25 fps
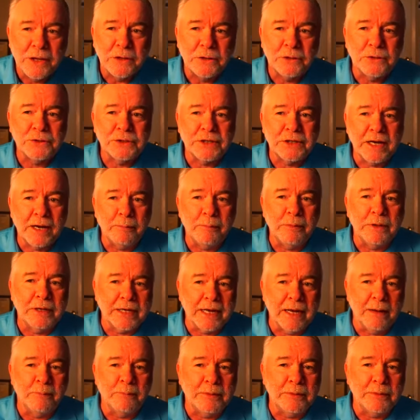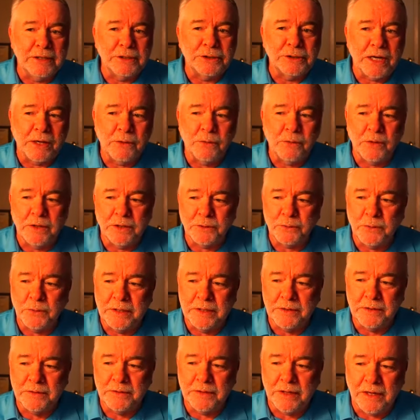there's a couple of companies I worked
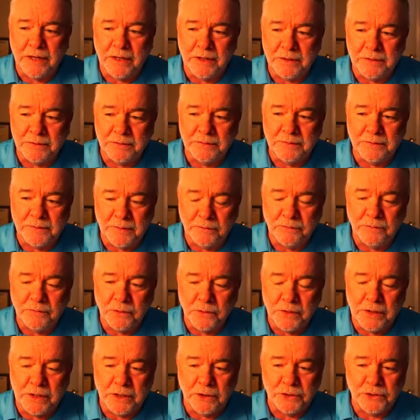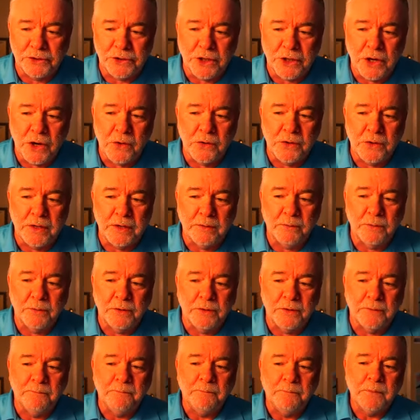with uh, a few years ago that
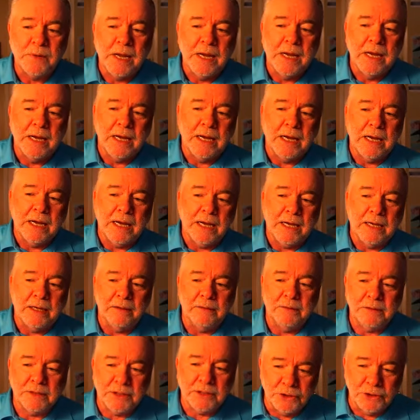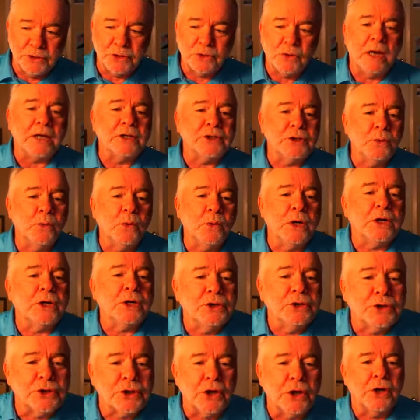were uh, construction
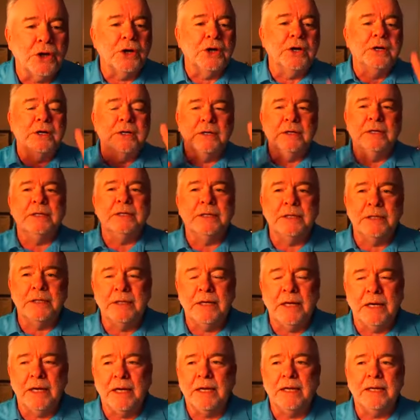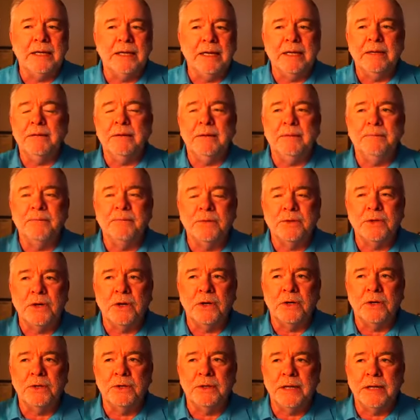workers turned, in, uh,
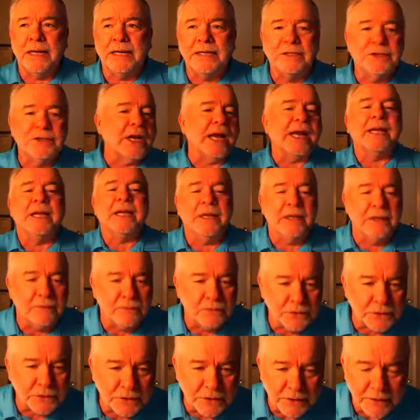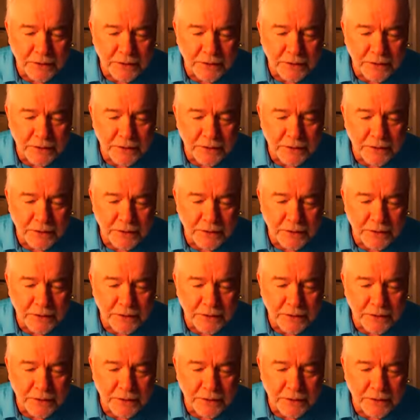turned executives.